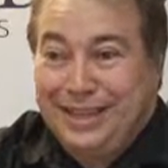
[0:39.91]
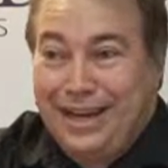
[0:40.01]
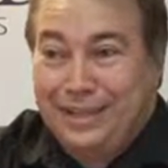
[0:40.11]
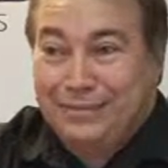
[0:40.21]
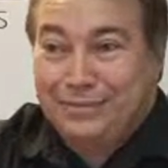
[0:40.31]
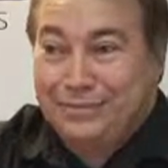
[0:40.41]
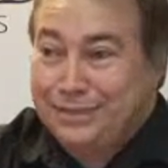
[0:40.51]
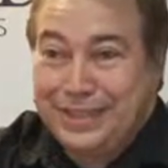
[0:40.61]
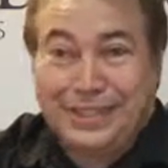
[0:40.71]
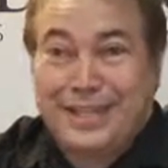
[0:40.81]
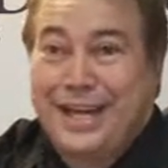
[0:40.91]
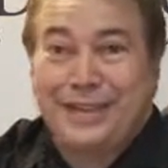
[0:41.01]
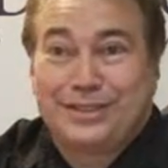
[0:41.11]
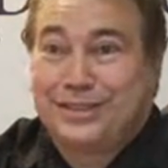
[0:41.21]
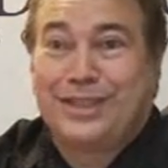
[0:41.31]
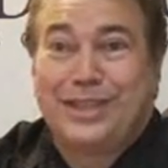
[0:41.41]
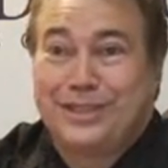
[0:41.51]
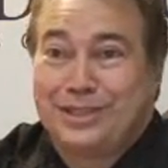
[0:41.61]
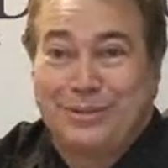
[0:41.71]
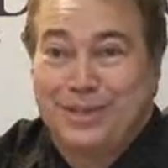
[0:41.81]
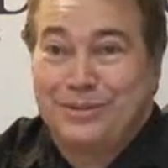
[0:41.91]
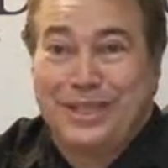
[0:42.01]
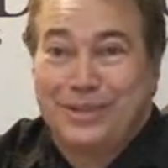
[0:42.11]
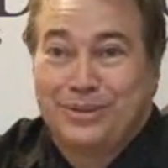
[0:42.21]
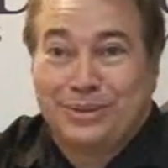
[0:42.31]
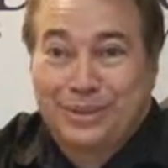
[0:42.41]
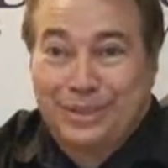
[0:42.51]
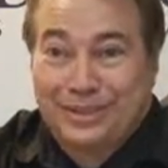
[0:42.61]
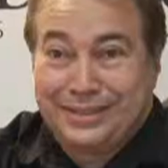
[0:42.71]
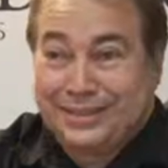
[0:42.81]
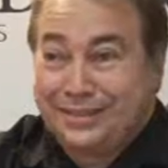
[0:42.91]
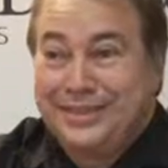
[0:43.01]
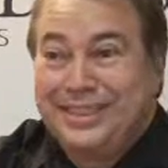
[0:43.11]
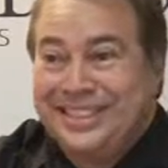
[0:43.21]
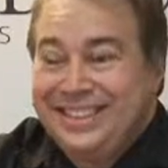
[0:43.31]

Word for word: out of 6,000 customers around the world and